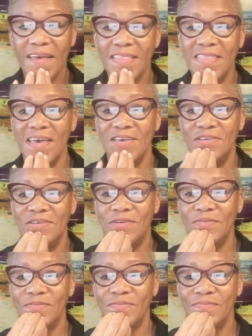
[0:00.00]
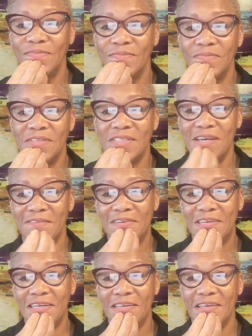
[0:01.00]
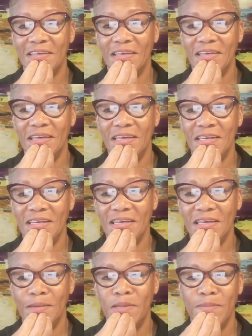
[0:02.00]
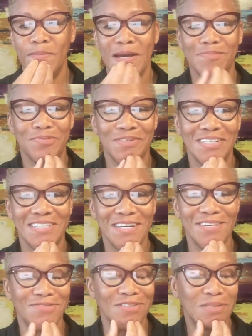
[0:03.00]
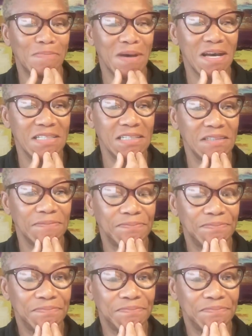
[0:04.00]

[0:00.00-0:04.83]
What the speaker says: Thank you, Stephanie and MM. I appreciate you responding.